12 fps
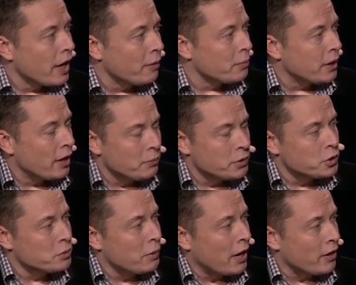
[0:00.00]
and
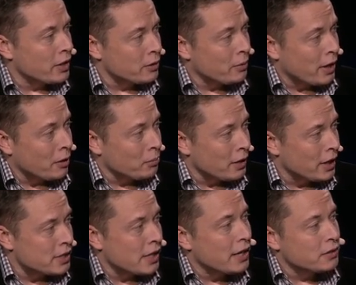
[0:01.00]
produce power at the power
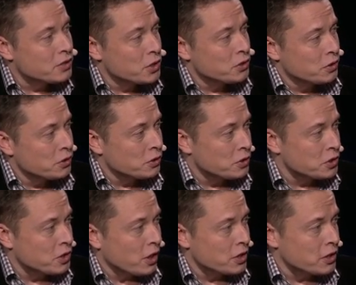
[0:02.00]
plant and use it to
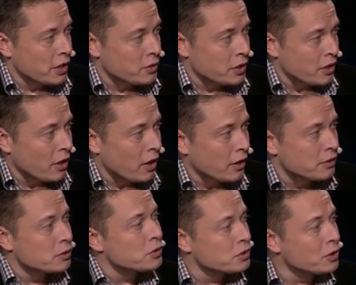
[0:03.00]
charge electric
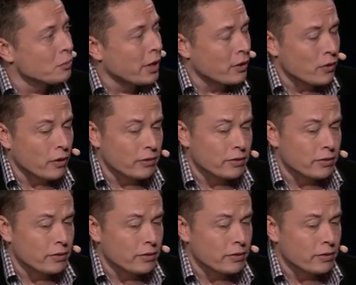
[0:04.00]
cars, you're still better